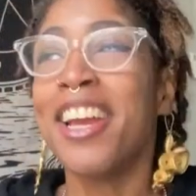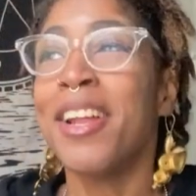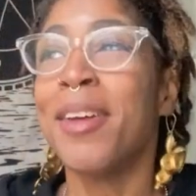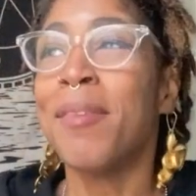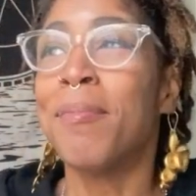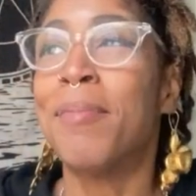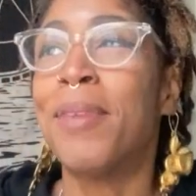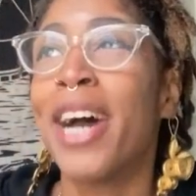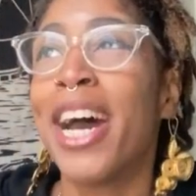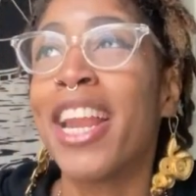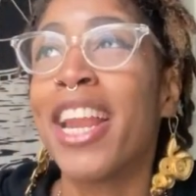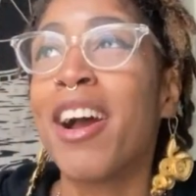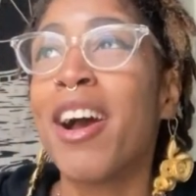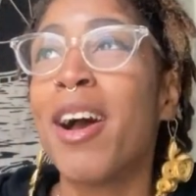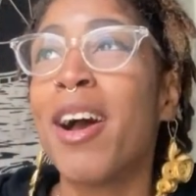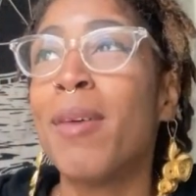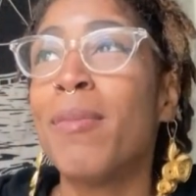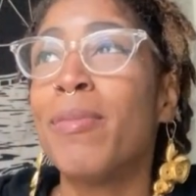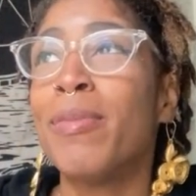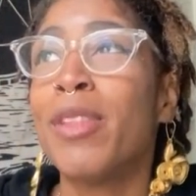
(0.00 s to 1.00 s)
But
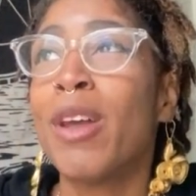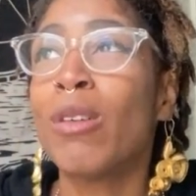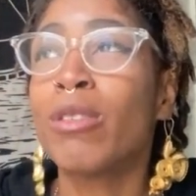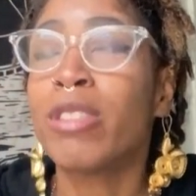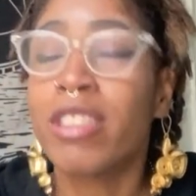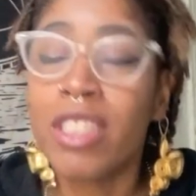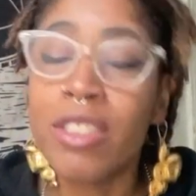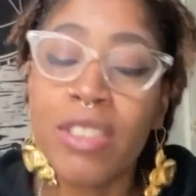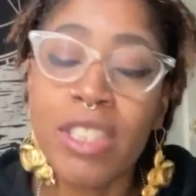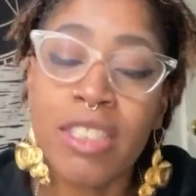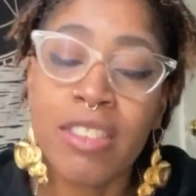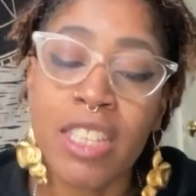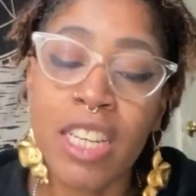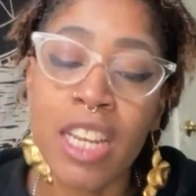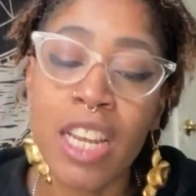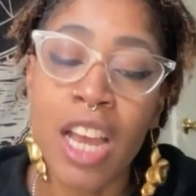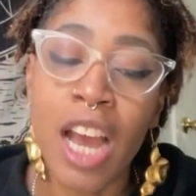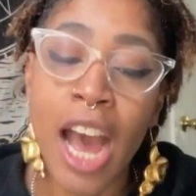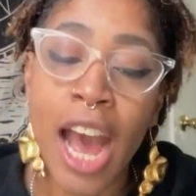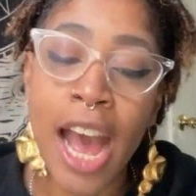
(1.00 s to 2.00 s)
no,
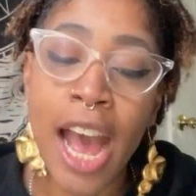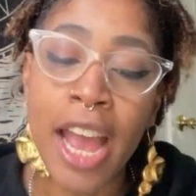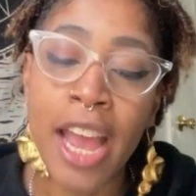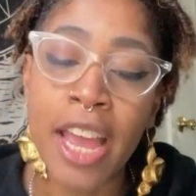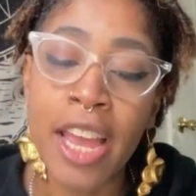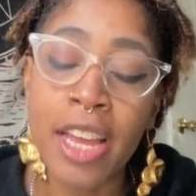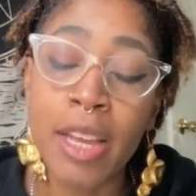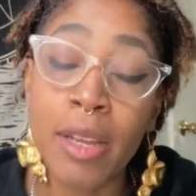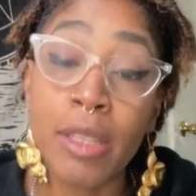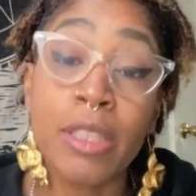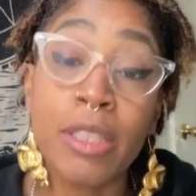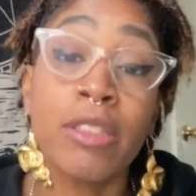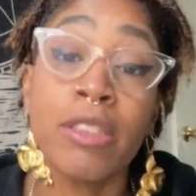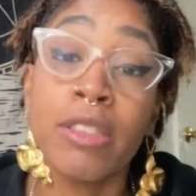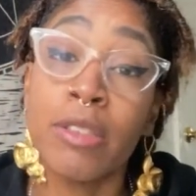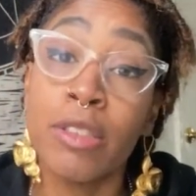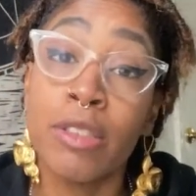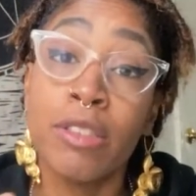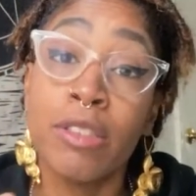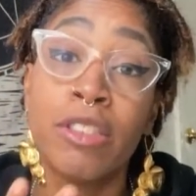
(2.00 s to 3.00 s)
seriously, I
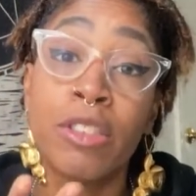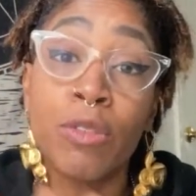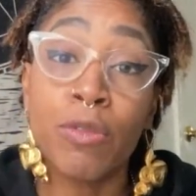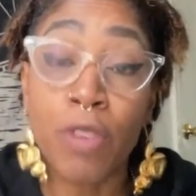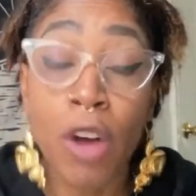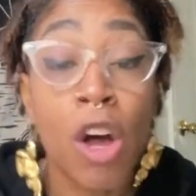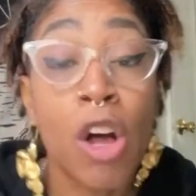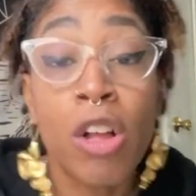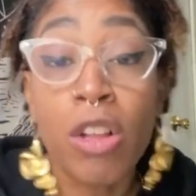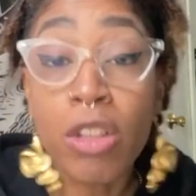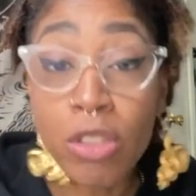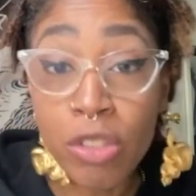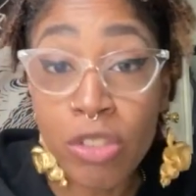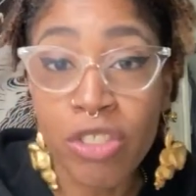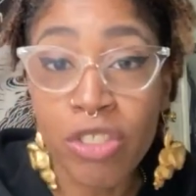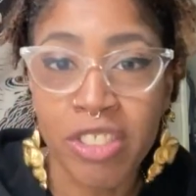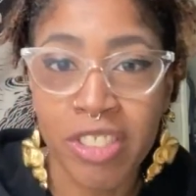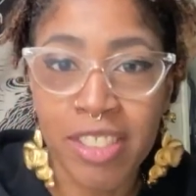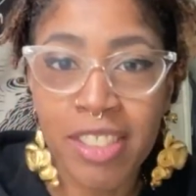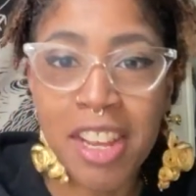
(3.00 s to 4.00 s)

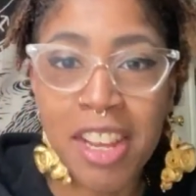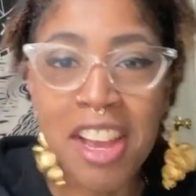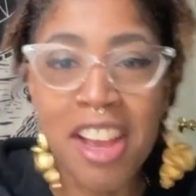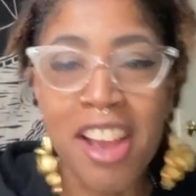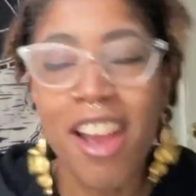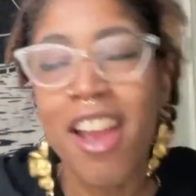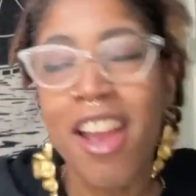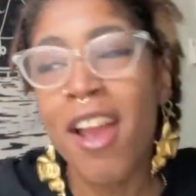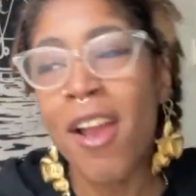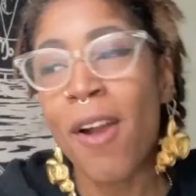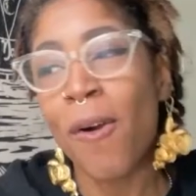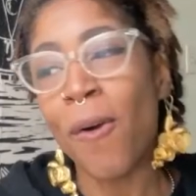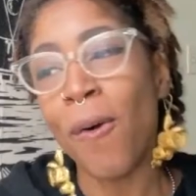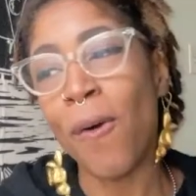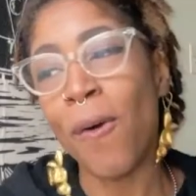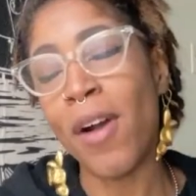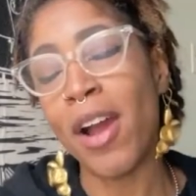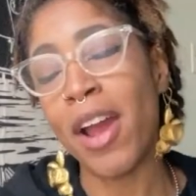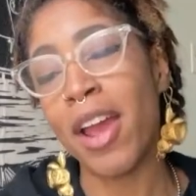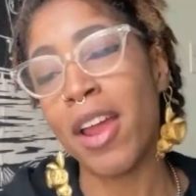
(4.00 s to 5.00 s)
divulged
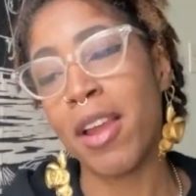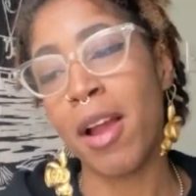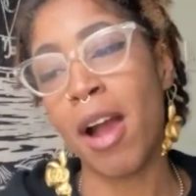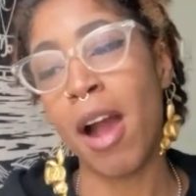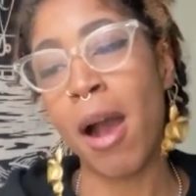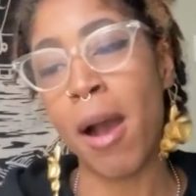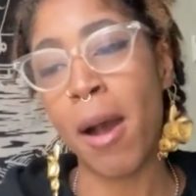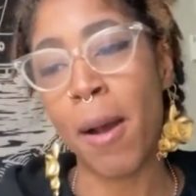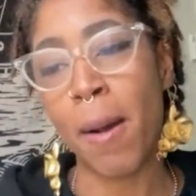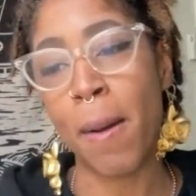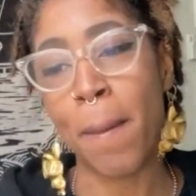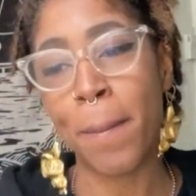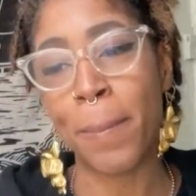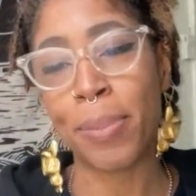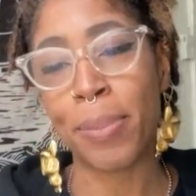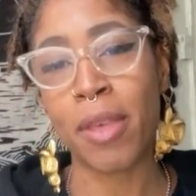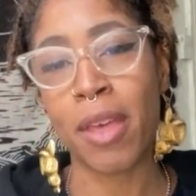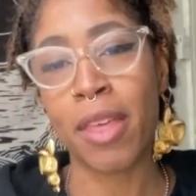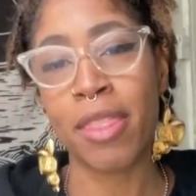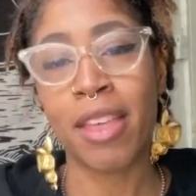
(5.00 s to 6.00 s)

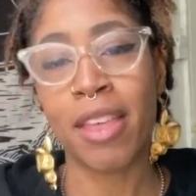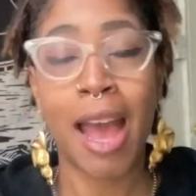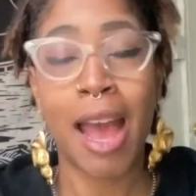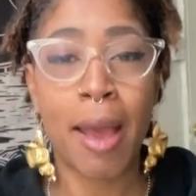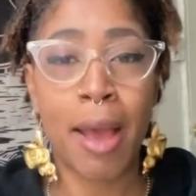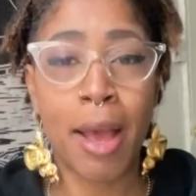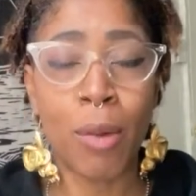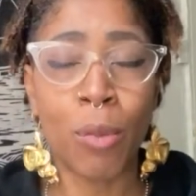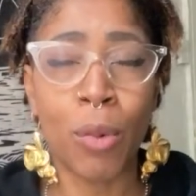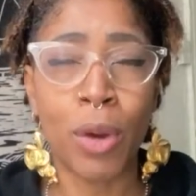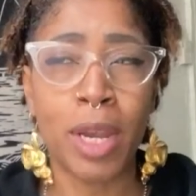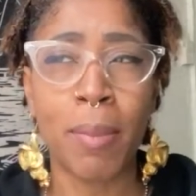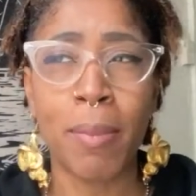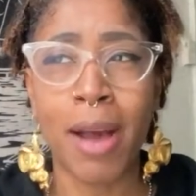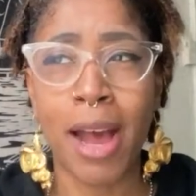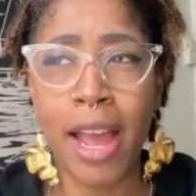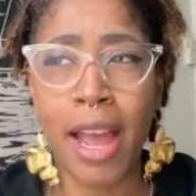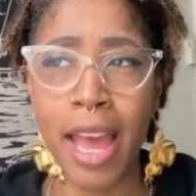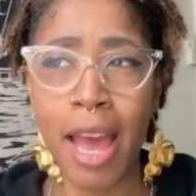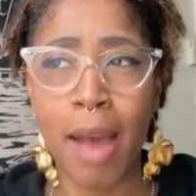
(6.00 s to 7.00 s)
on that one of
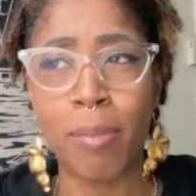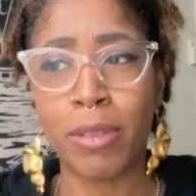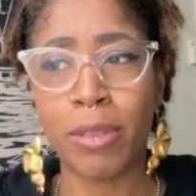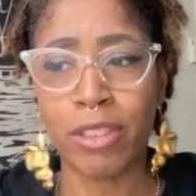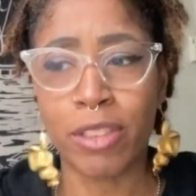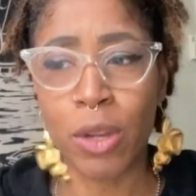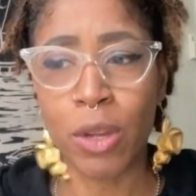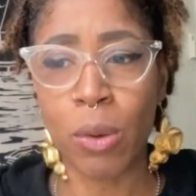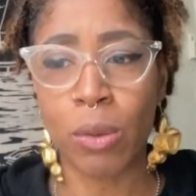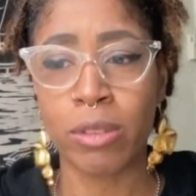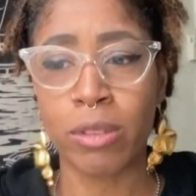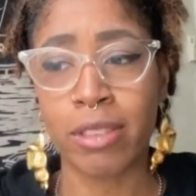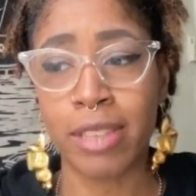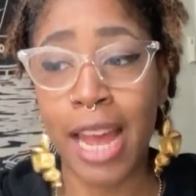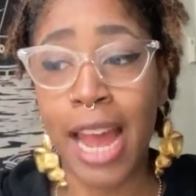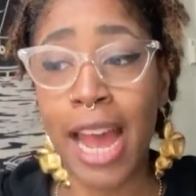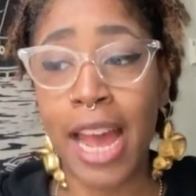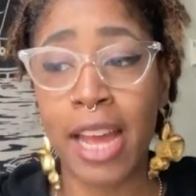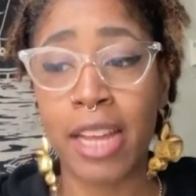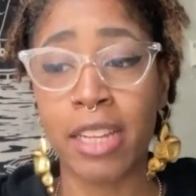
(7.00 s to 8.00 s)
my episodes
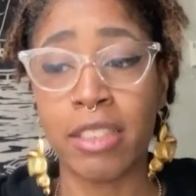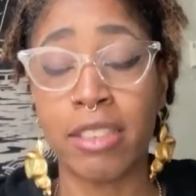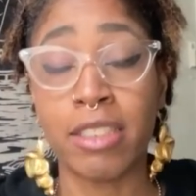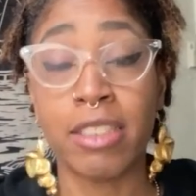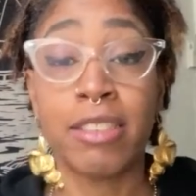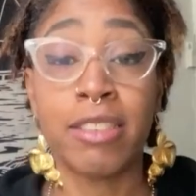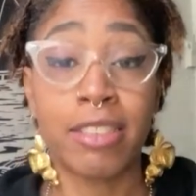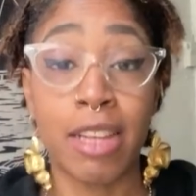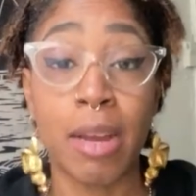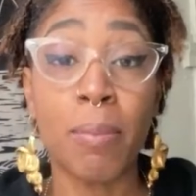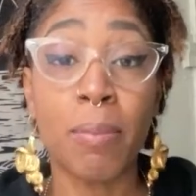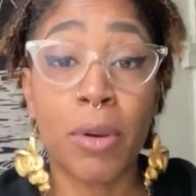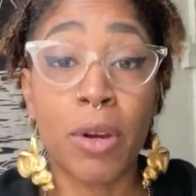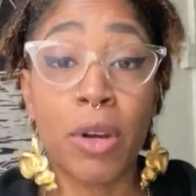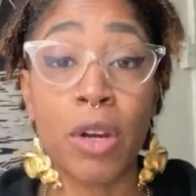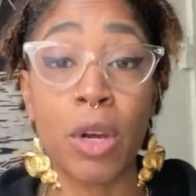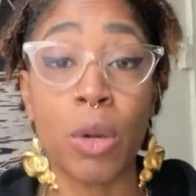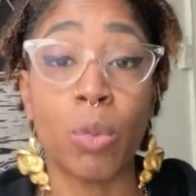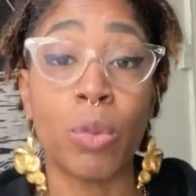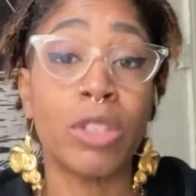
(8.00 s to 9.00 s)
that
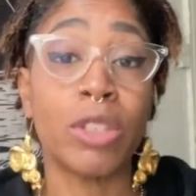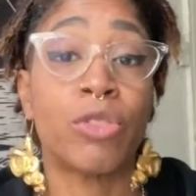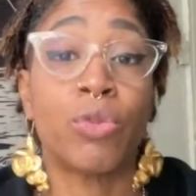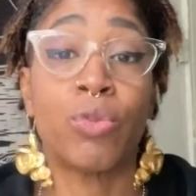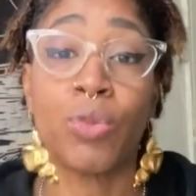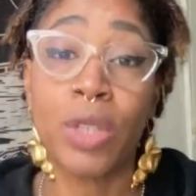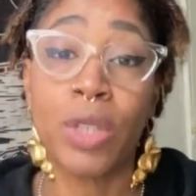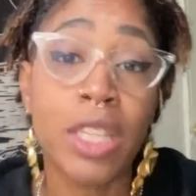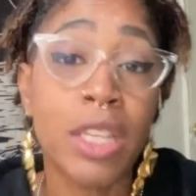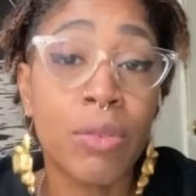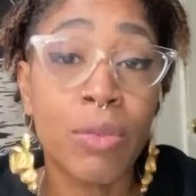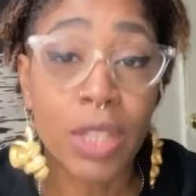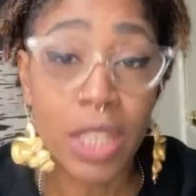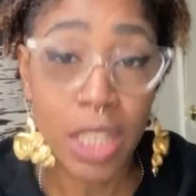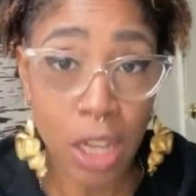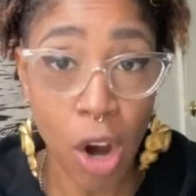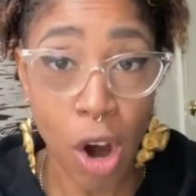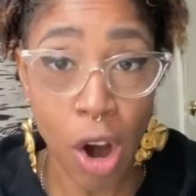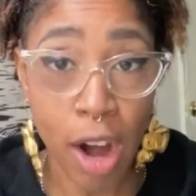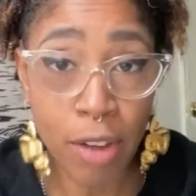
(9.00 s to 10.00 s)
December was
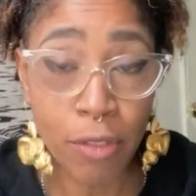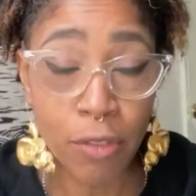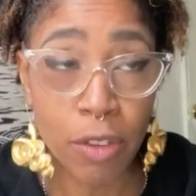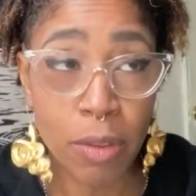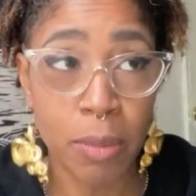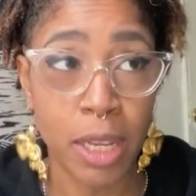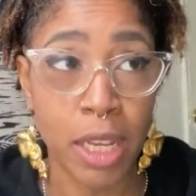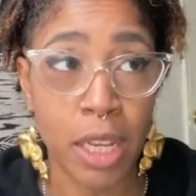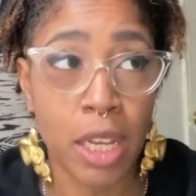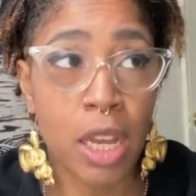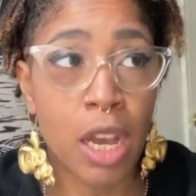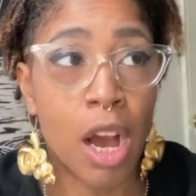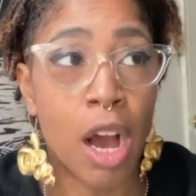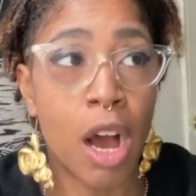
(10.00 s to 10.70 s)
really hard for me.